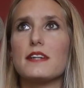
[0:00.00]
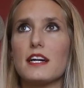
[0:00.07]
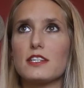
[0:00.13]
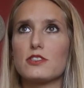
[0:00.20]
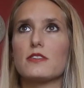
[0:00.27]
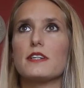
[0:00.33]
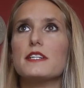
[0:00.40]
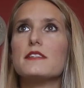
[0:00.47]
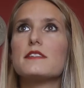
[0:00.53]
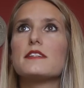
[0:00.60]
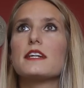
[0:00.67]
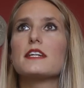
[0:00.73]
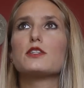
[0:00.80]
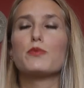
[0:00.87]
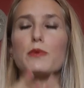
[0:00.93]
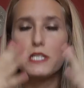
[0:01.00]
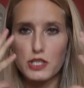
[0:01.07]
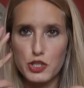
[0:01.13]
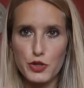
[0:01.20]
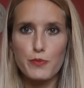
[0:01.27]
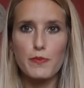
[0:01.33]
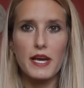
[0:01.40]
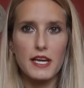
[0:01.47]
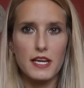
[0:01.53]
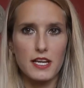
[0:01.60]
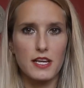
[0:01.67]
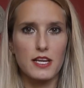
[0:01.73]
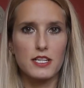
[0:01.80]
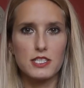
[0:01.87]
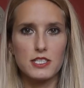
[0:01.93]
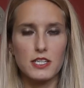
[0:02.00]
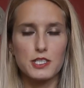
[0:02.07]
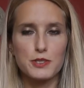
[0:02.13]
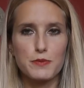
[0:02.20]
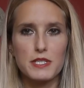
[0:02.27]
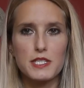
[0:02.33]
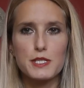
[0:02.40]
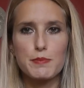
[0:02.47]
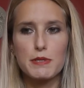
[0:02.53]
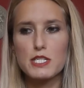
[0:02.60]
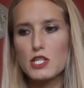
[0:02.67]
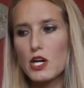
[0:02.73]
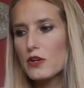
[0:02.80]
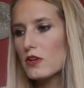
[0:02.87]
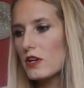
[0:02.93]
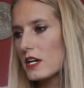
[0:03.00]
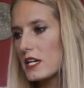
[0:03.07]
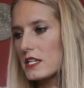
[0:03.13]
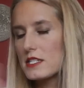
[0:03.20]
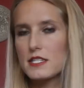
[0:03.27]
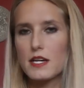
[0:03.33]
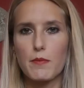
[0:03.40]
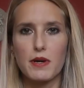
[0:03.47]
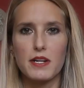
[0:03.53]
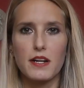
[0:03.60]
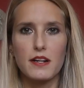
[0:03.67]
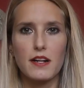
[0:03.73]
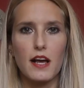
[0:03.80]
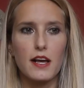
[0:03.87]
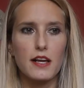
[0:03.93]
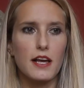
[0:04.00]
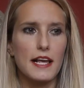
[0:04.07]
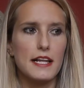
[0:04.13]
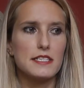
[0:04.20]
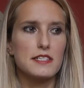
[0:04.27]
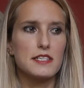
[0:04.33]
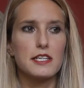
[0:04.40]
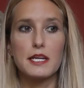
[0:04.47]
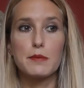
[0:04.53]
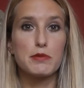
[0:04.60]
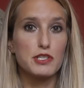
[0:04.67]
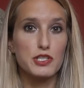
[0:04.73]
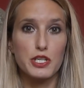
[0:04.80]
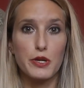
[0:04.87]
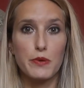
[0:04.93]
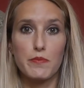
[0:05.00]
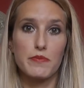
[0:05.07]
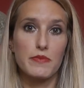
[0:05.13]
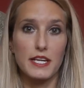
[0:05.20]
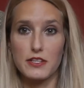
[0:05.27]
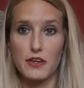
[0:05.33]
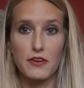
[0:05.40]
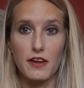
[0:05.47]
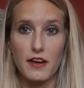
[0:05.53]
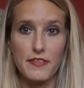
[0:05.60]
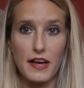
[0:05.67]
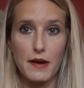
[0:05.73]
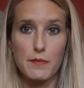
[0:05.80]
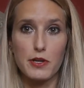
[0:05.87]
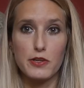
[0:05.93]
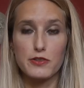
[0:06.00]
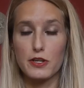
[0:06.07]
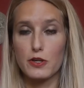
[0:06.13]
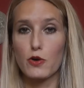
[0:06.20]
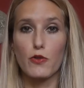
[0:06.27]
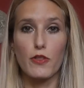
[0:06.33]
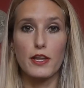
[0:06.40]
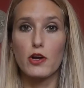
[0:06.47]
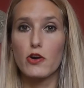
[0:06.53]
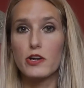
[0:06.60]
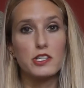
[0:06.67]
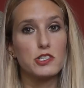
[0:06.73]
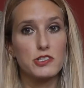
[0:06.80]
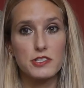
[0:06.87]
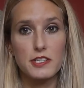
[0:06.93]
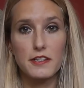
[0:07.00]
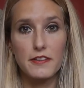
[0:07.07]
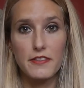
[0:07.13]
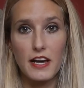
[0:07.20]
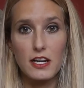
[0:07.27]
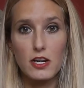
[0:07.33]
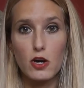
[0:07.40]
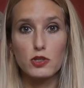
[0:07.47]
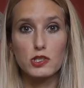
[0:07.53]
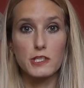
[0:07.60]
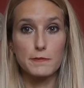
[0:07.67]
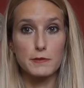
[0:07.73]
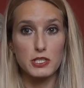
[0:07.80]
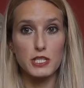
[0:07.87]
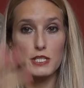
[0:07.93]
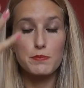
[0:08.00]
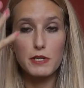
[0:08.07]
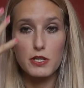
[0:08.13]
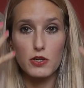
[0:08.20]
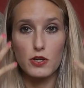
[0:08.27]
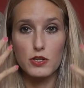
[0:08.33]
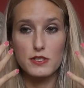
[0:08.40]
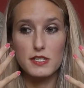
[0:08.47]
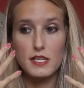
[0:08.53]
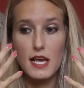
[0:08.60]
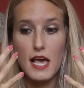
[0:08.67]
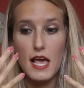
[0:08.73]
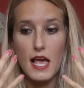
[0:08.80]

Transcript: a natural instinct, we do make judgments, but don't look at someone and instantly presume they don't like that music or they're not interested in that culture just because